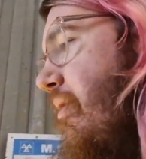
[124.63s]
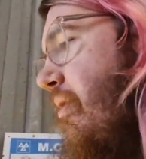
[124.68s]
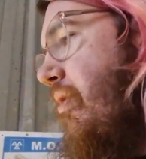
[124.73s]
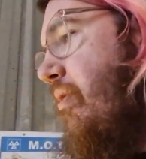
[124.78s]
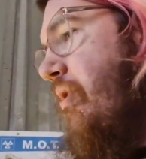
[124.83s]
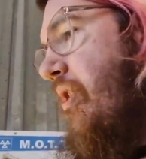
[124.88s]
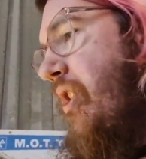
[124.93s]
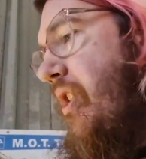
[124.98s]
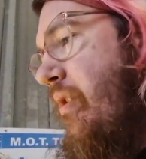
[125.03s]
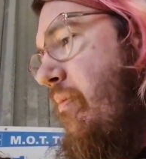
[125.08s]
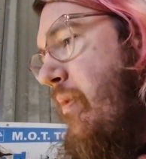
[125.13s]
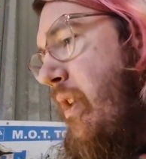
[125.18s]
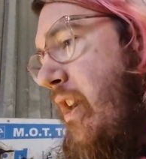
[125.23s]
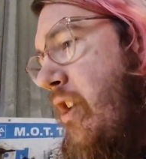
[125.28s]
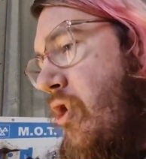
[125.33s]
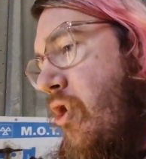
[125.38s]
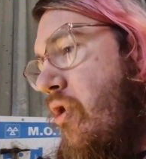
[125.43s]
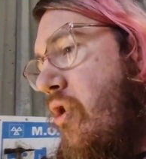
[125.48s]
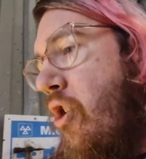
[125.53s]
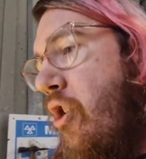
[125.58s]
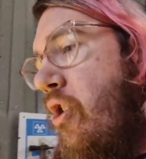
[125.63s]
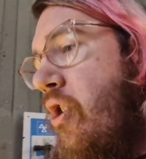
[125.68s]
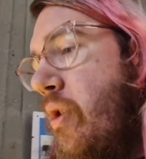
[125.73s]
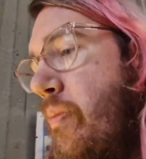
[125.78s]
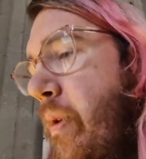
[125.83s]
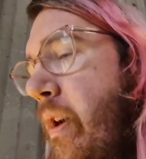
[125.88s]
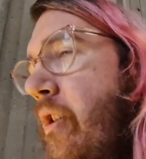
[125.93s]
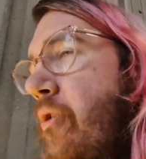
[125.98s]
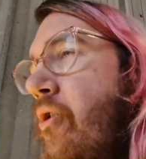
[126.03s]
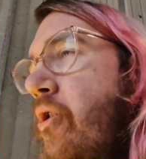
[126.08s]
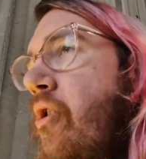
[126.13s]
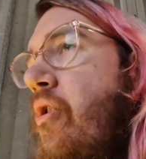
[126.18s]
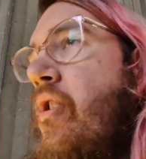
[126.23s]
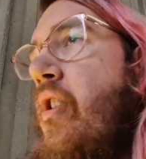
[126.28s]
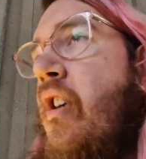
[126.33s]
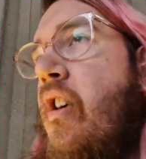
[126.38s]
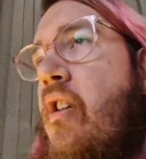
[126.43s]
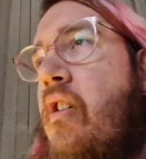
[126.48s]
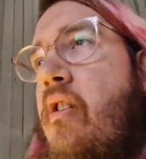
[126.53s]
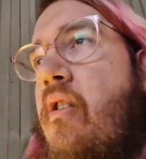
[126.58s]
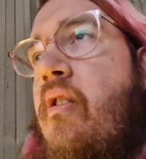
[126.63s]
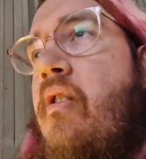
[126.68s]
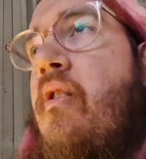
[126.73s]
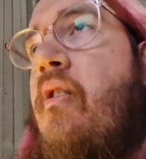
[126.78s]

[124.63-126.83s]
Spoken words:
So can you measure horsepower on that?